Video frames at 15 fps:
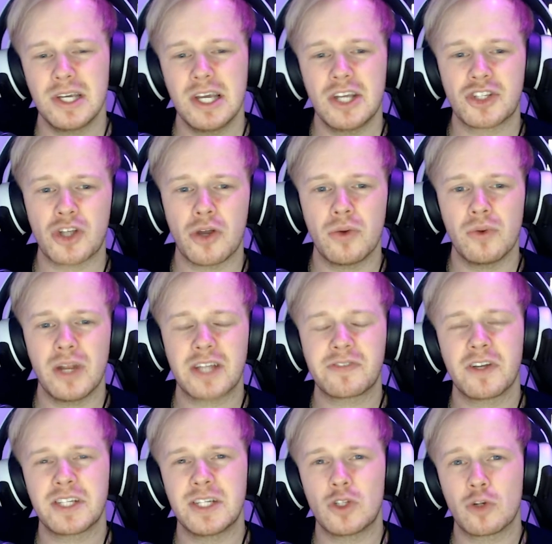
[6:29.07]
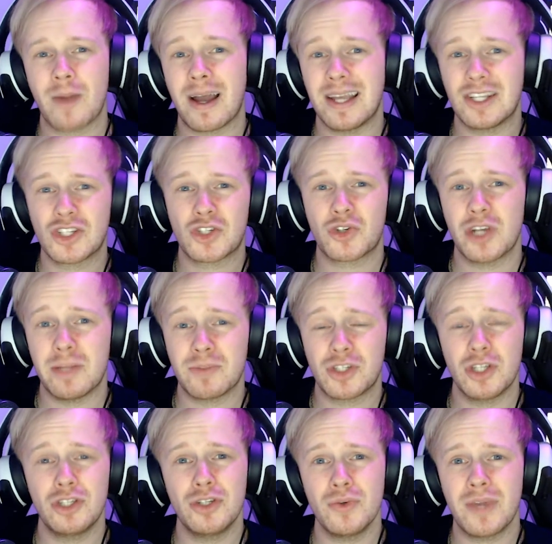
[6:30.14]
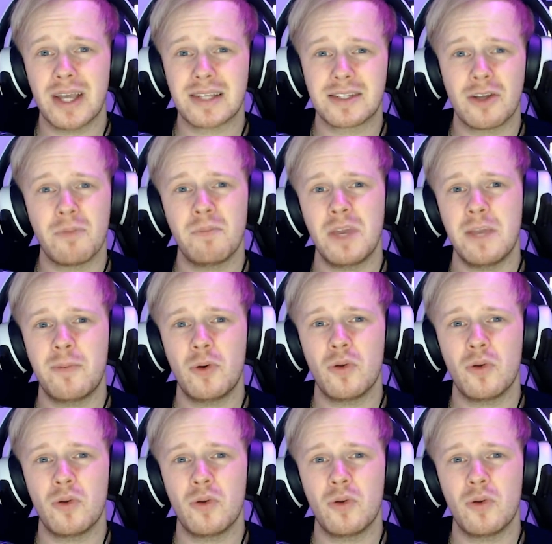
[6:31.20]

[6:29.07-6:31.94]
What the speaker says: So let's firstly talk about in streams. So you do get some people